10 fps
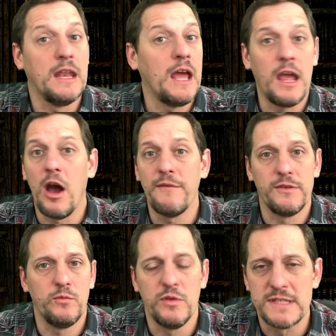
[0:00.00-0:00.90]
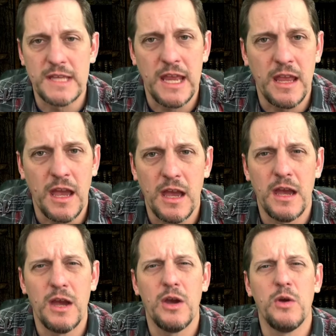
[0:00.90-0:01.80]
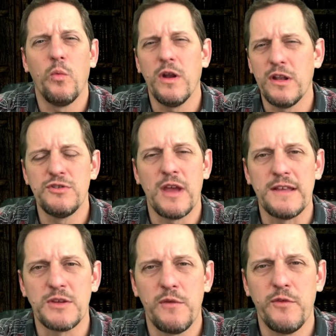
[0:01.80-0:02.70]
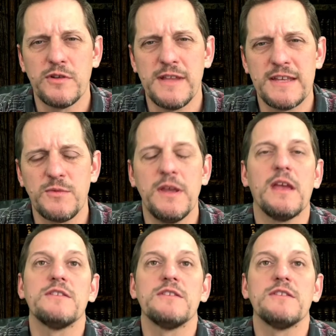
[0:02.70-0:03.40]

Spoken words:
And I often will say, where did you guys go first last week?